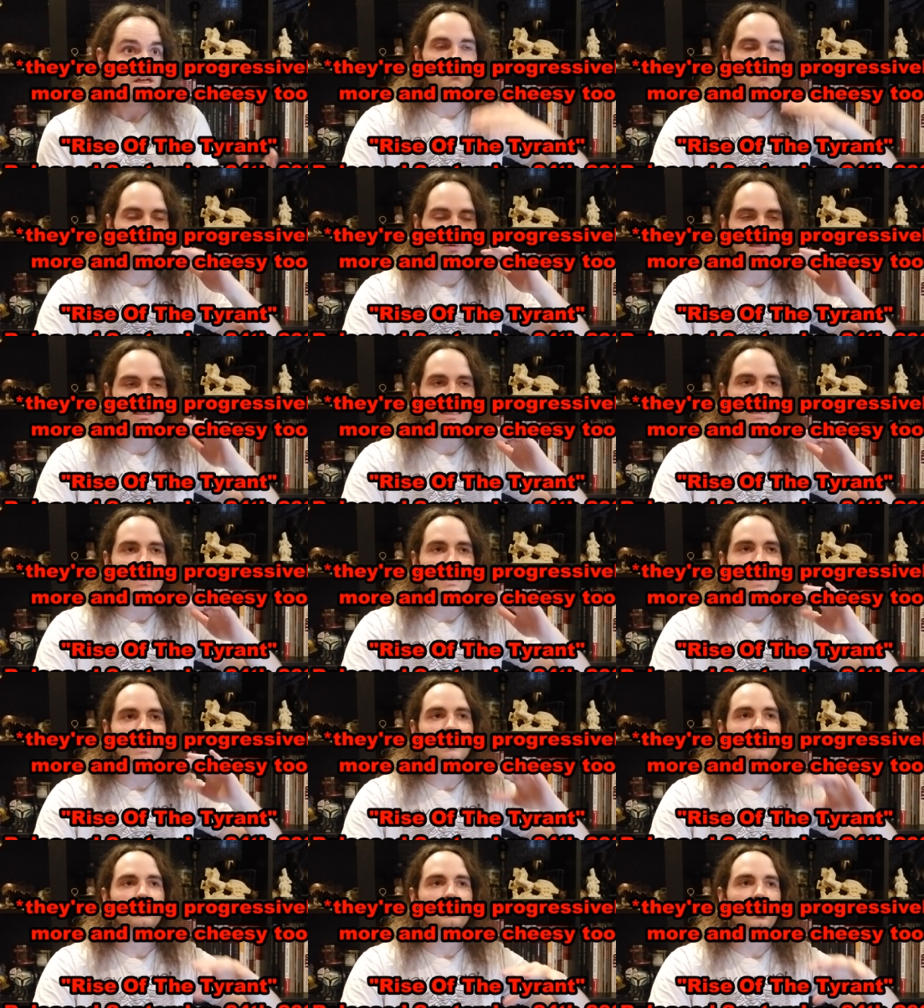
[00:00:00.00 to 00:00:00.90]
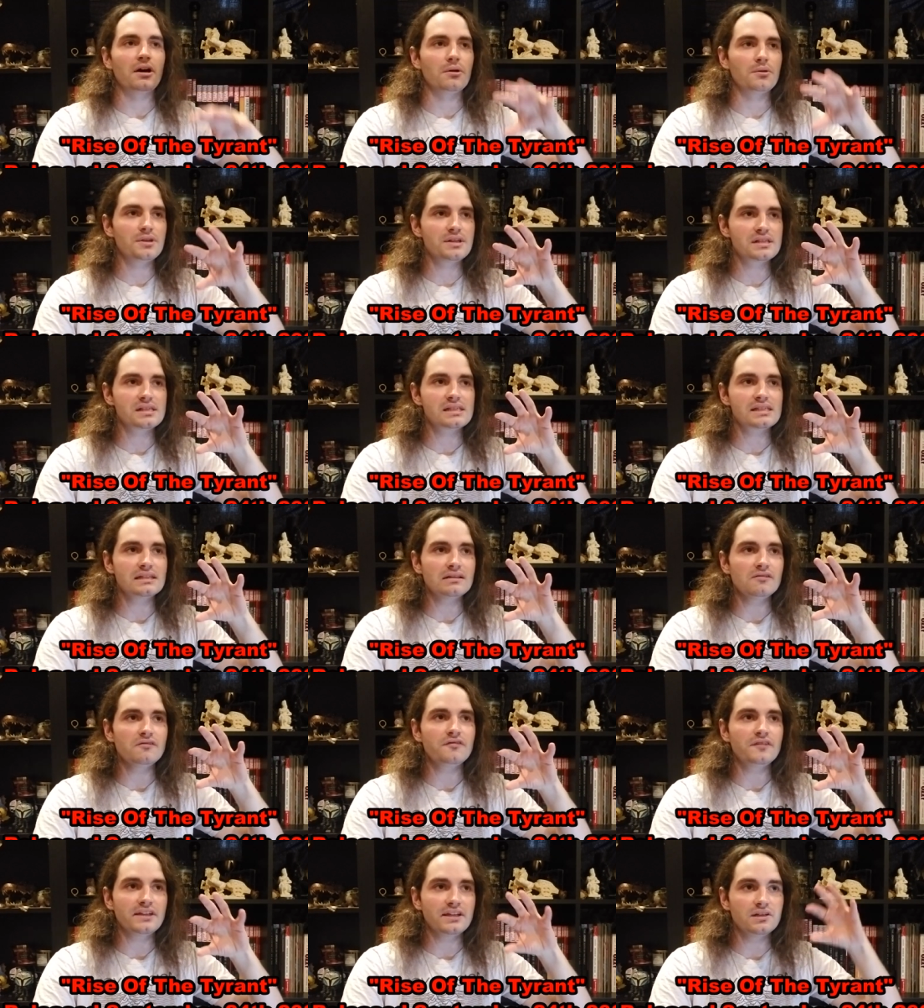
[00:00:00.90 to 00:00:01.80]
But, like, I don't know. This still
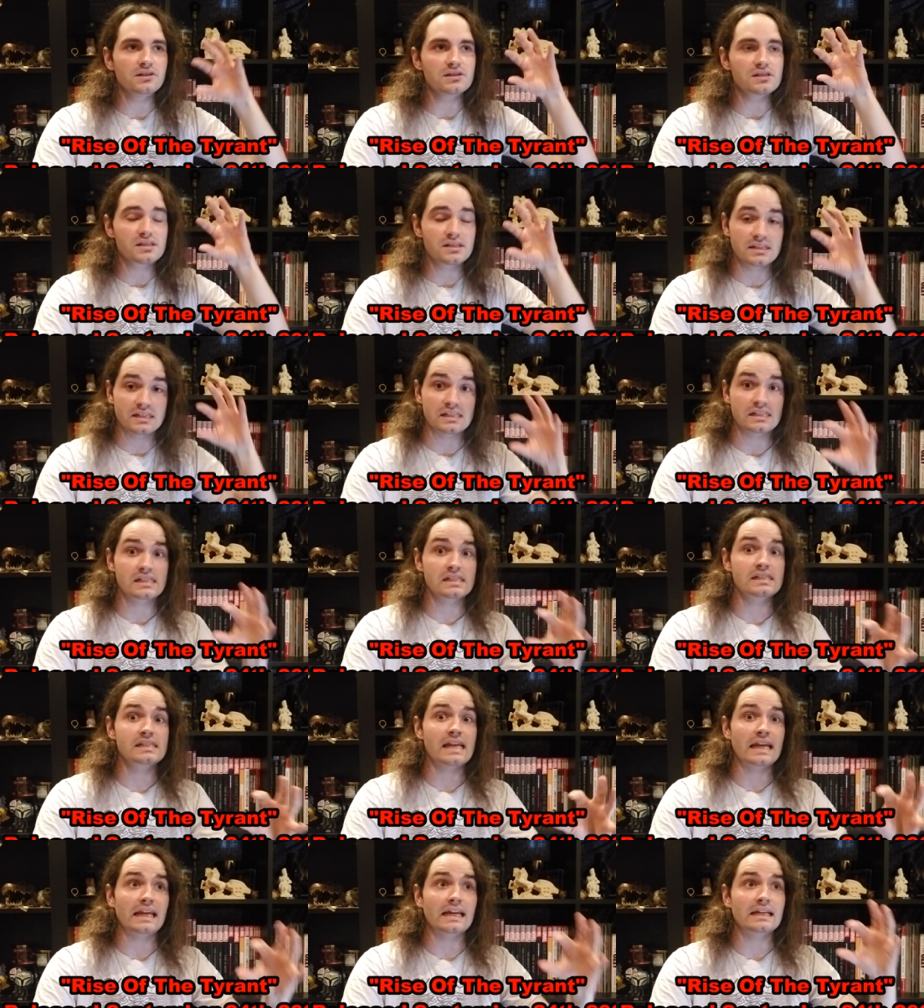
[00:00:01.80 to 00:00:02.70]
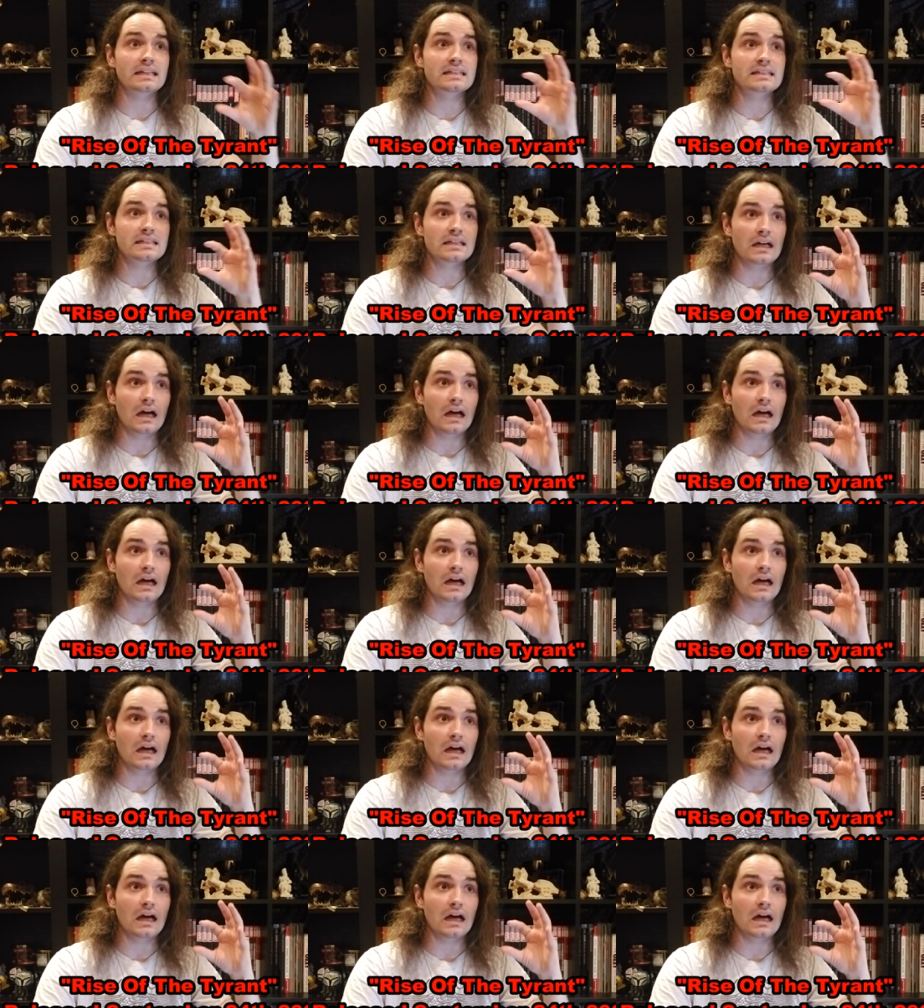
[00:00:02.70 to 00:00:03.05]
feels distinct